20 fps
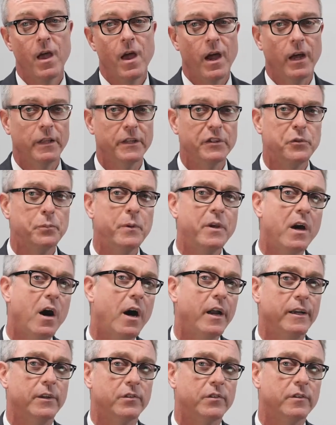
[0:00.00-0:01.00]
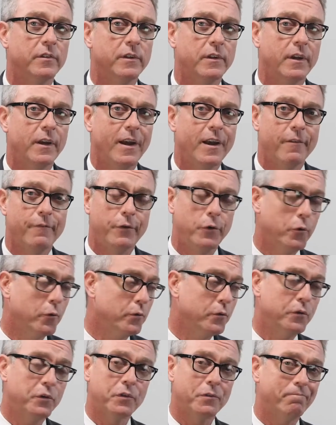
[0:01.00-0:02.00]
And let's be honest,
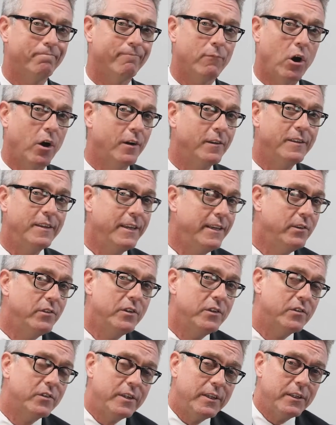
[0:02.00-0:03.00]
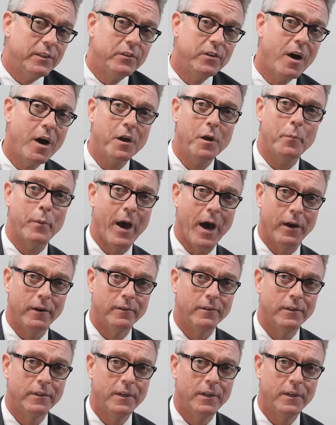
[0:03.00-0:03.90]
funerals aren't the easiest thing to talk about.